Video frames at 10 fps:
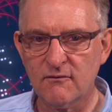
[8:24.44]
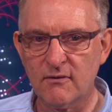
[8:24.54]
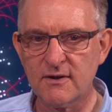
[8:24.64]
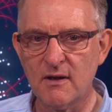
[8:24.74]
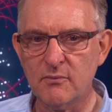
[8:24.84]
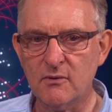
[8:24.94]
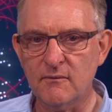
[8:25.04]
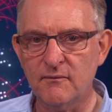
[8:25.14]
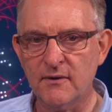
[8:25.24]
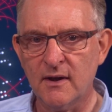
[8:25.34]
For
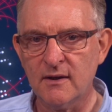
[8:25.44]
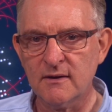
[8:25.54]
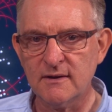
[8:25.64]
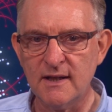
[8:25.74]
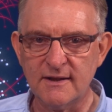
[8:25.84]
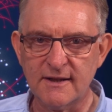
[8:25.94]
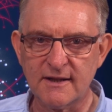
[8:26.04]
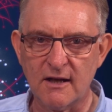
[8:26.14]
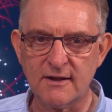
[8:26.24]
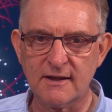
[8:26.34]
example, in
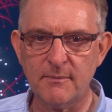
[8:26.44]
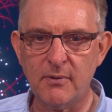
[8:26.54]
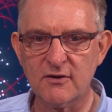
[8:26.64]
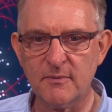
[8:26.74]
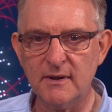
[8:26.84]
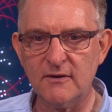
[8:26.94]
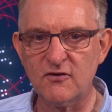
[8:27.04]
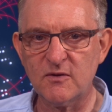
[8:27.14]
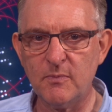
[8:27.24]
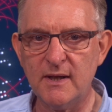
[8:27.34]
discussing the possibility of
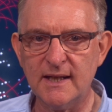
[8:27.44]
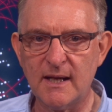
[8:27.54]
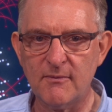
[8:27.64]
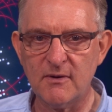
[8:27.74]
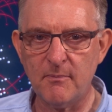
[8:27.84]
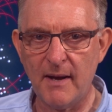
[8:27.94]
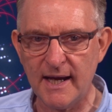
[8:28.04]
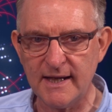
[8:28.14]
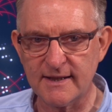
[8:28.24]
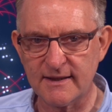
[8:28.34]
speeding up the
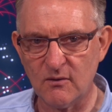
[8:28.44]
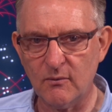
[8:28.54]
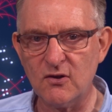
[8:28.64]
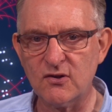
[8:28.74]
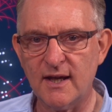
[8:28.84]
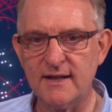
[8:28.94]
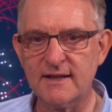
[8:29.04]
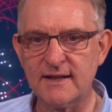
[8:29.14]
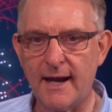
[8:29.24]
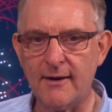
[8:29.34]
pace at which they
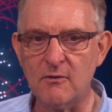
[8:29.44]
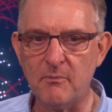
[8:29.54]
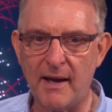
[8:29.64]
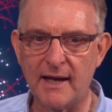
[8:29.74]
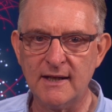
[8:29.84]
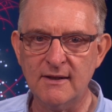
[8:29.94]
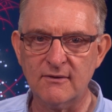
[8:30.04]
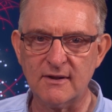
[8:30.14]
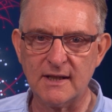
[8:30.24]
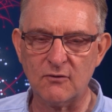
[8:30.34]
scale back
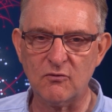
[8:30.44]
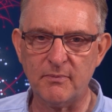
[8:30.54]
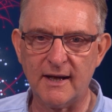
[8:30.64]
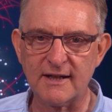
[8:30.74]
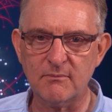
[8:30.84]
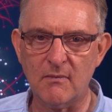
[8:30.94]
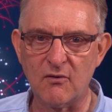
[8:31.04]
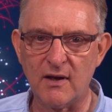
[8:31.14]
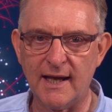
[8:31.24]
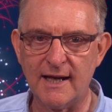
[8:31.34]
the central bank's
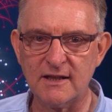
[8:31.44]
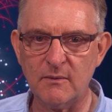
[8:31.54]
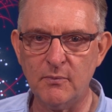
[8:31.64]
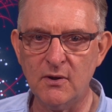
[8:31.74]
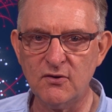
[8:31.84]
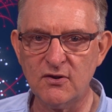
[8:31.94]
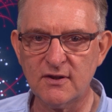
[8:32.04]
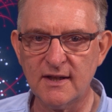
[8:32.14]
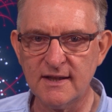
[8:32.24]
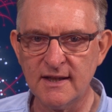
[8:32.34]
monthly asset
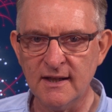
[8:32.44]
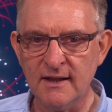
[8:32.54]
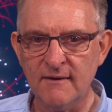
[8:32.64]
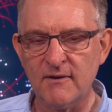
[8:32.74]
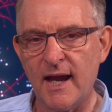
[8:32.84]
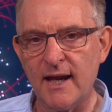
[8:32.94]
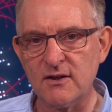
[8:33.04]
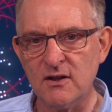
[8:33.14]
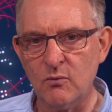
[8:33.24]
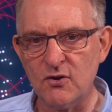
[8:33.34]
purchases,
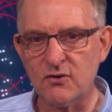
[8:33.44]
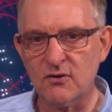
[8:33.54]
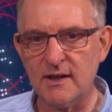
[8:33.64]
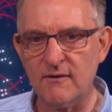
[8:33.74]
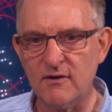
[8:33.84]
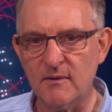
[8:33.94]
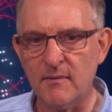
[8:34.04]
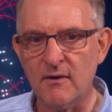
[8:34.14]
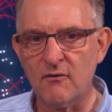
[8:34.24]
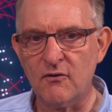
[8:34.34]
and which could give
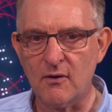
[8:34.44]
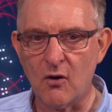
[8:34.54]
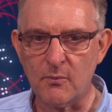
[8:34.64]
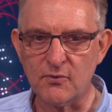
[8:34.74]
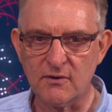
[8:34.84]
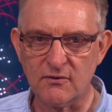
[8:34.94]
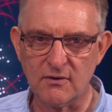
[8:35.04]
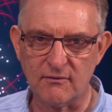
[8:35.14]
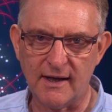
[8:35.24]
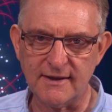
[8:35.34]
them the option
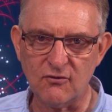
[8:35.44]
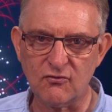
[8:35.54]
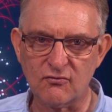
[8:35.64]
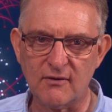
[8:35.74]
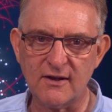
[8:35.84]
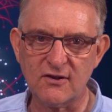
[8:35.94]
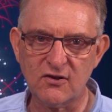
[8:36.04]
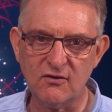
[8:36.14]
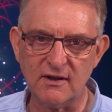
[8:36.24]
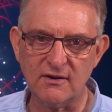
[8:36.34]
to raise interest rates
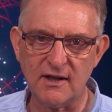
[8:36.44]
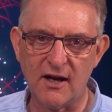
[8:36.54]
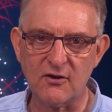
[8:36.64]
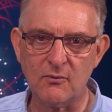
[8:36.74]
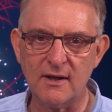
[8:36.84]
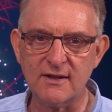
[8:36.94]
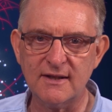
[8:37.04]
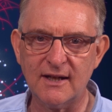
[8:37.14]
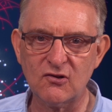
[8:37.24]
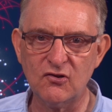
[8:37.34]
sooner than otherwise
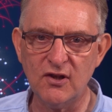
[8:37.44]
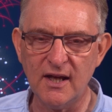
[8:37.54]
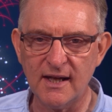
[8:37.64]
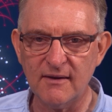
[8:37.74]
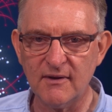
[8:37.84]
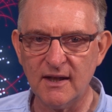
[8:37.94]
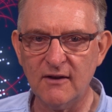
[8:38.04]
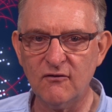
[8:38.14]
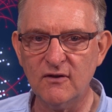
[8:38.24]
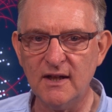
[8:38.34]
next year,
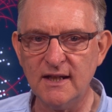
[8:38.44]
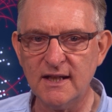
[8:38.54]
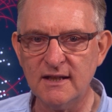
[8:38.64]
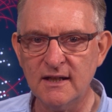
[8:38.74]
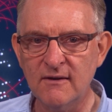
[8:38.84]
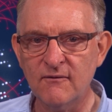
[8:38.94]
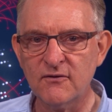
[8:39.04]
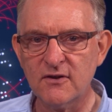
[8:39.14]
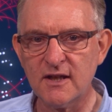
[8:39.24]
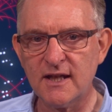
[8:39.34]
if needed,
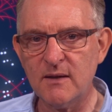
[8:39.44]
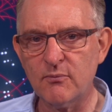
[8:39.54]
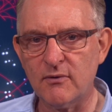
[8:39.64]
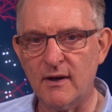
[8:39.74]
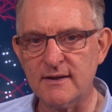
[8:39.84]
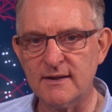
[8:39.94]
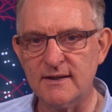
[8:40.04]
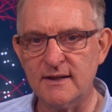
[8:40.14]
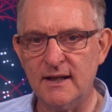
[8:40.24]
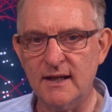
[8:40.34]
to keep
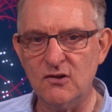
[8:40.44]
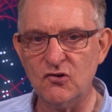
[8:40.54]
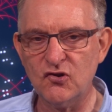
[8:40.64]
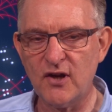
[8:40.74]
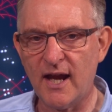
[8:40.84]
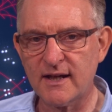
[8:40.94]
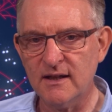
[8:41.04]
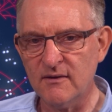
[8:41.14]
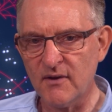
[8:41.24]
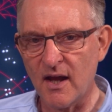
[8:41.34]
prices in check.
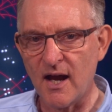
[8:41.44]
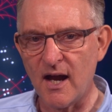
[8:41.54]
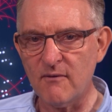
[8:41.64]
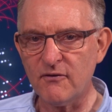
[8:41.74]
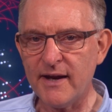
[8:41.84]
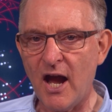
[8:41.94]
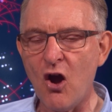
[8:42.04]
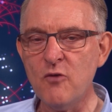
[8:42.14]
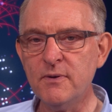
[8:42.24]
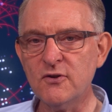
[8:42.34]
I'm very
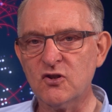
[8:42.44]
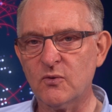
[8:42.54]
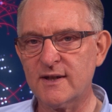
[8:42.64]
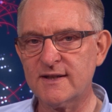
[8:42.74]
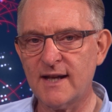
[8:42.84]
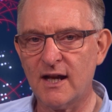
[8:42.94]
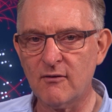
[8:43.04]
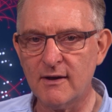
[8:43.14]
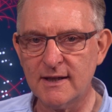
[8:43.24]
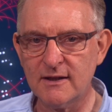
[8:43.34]
open to
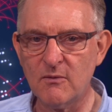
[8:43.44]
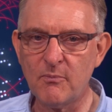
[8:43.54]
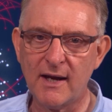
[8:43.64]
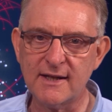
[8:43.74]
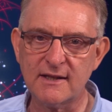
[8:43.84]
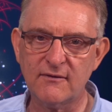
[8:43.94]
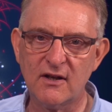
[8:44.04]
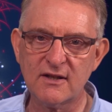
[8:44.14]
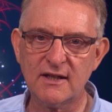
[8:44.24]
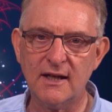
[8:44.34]
accelerating the pace of
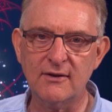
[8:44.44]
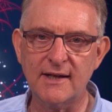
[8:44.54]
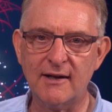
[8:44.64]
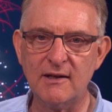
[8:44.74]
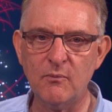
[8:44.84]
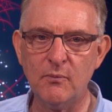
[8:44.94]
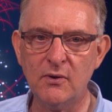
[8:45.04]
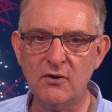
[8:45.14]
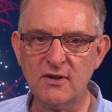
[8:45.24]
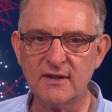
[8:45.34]
our slowdown in
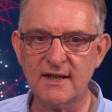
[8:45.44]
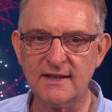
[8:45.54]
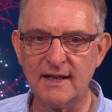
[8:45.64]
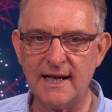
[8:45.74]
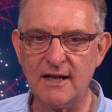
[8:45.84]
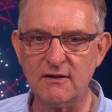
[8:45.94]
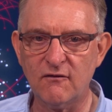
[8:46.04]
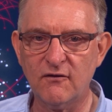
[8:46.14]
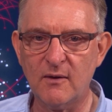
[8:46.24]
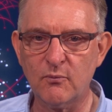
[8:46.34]
purchases, Atlanta
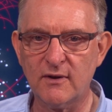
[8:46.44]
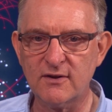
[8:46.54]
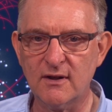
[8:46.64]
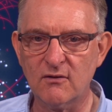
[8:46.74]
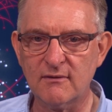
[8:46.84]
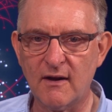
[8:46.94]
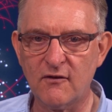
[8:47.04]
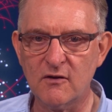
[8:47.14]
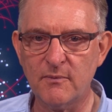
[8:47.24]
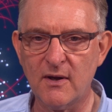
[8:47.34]
Fed President
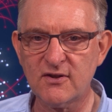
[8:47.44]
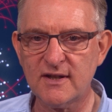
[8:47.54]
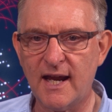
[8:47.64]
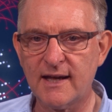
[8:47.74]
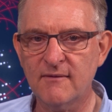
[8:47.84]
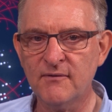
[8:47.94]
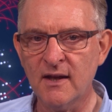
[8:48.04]
Raphael Bostic.